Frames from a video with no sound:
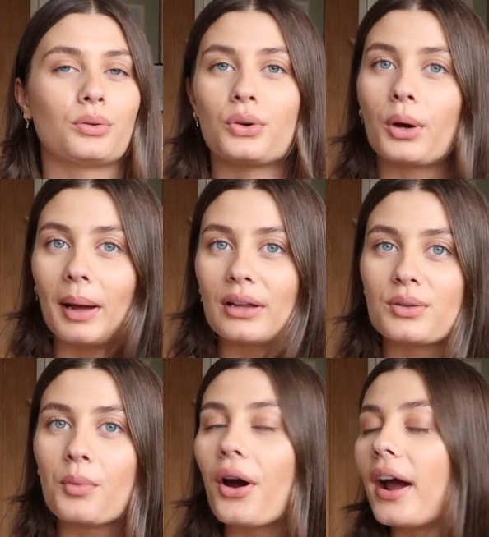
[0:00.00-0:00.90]
will talk about
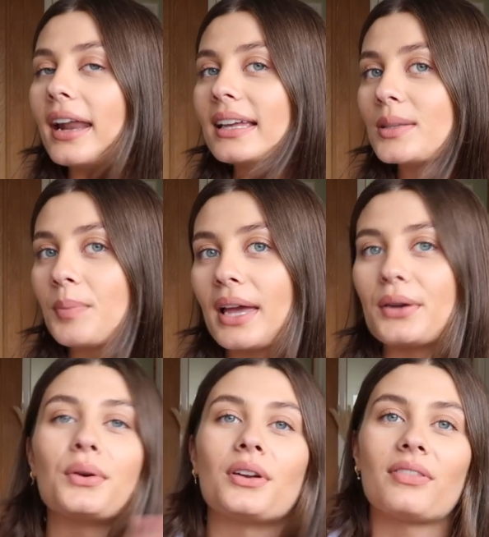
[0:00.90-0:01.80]
tomorrow and
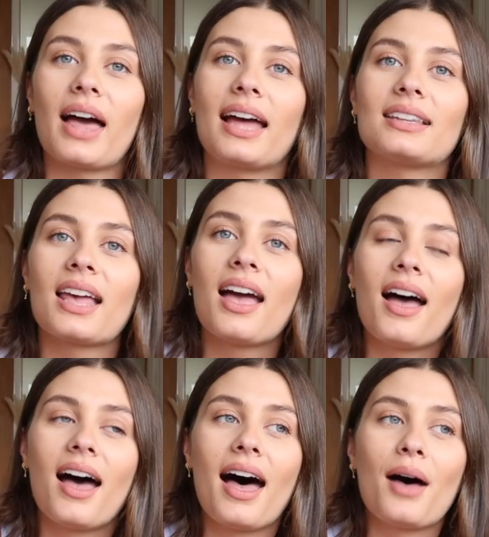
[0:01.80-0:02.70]
explain all of that.
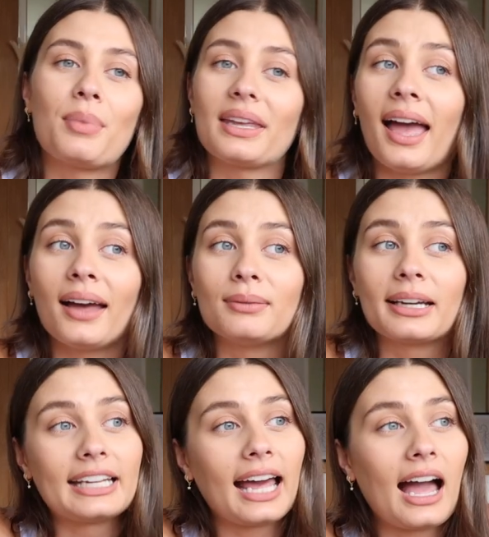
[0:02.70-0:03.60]
But yeah, we're
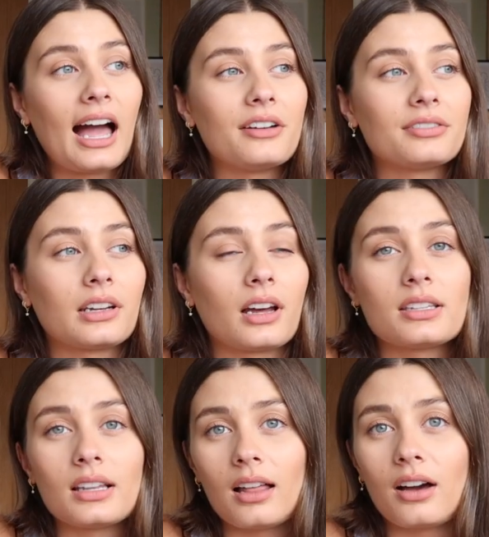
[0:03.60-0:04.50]
gonna have a
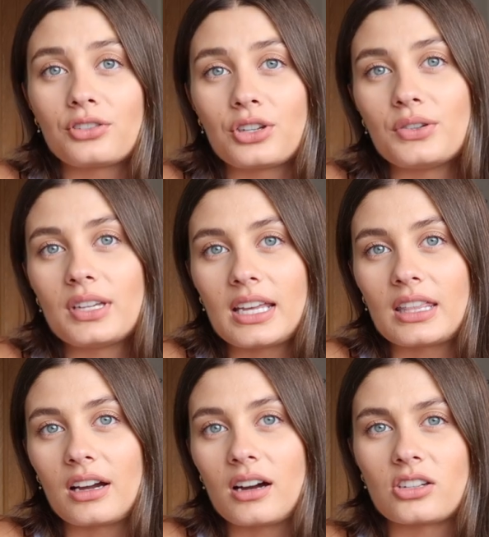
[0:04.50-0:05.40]
nice little afternoon tea in
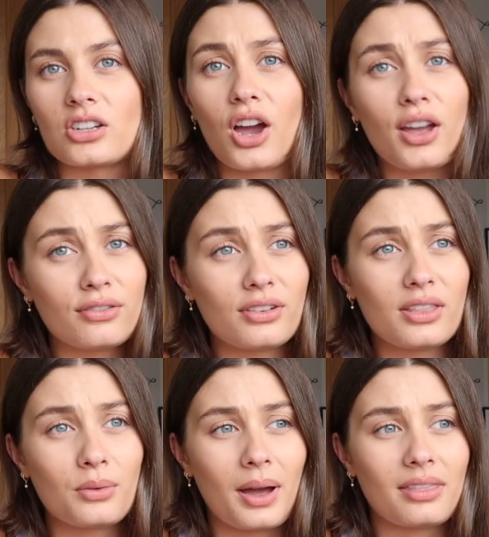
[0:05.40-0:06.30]
the garden. Hopefully
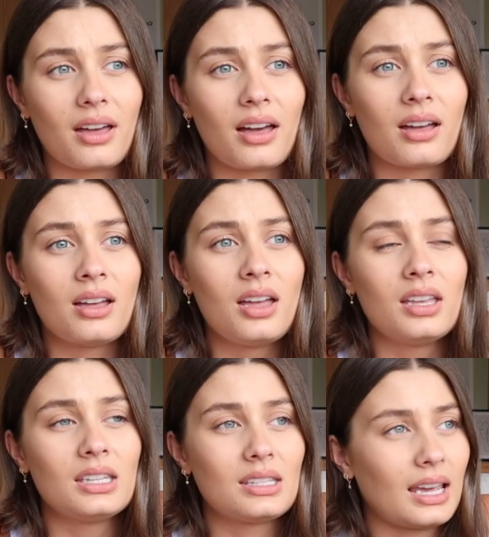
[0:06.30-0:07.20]
the weather
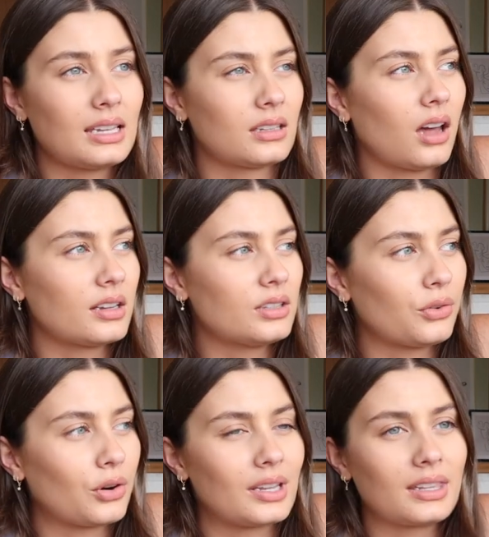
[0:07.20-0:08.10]
stays nice
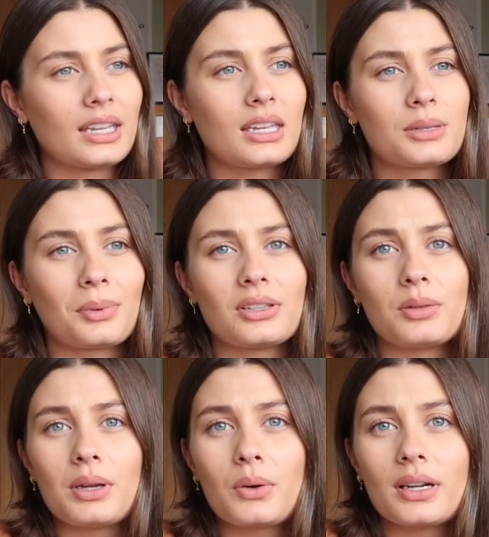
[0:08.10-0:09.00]
for it. I think it's supposed
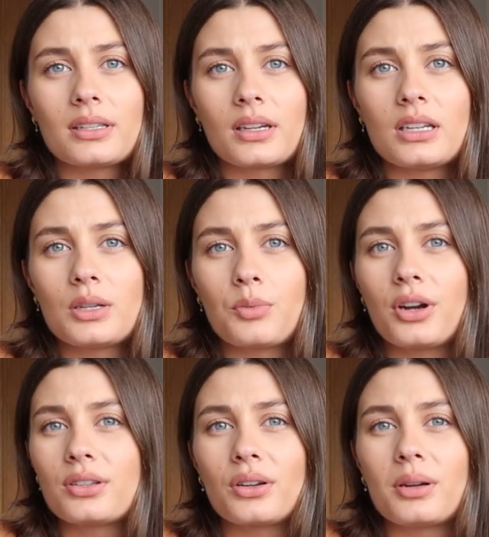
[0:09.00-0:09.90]
to be quite sunny
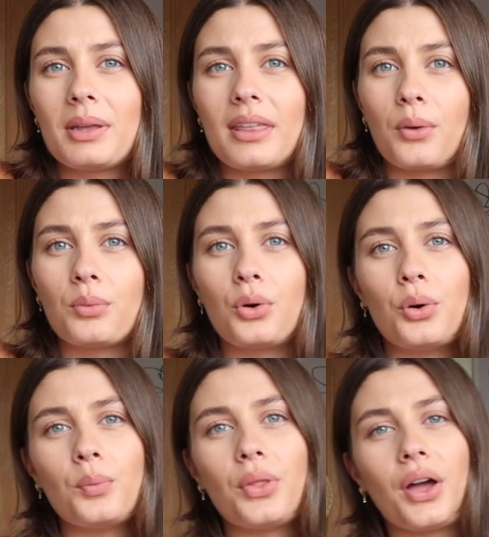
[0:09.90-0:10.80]
tomorrow. It's not gonna be that
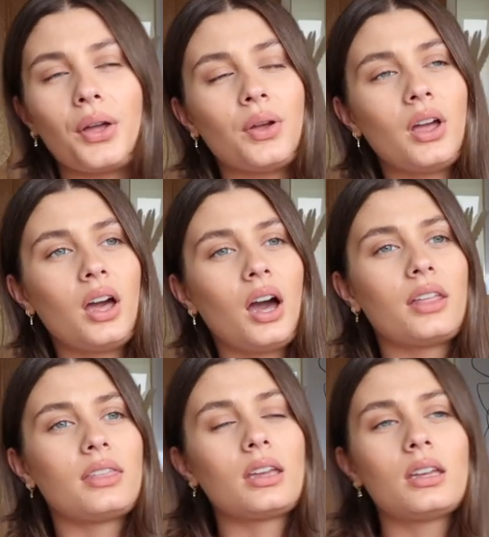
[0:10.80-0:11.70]
warm though.
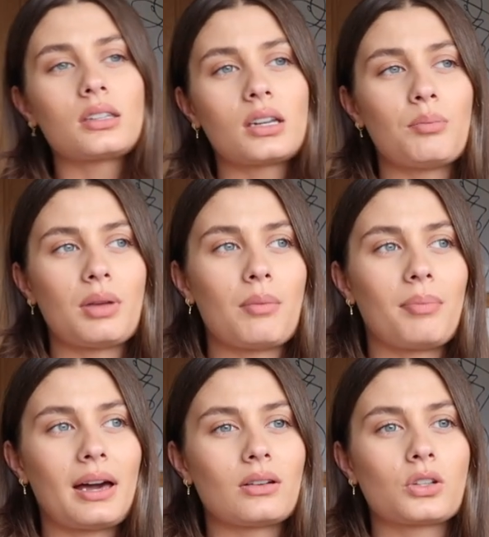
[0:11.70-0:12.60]
I think it's gonna be
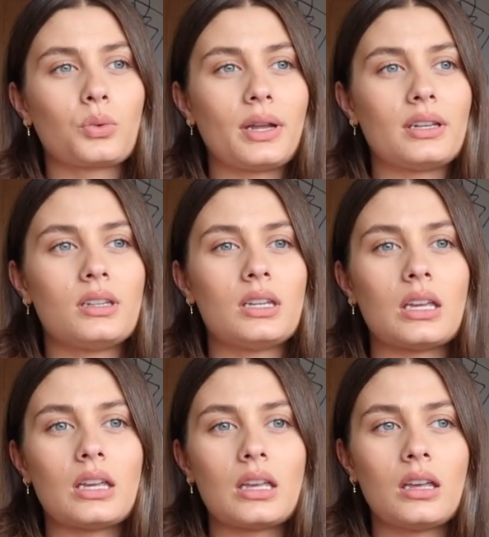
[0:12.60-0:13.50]
about
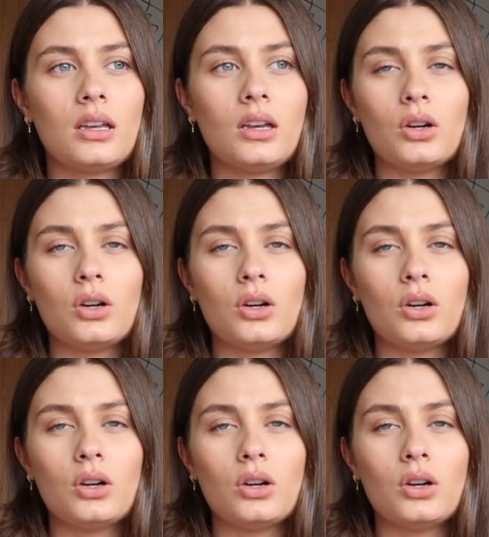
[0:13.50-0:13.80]
20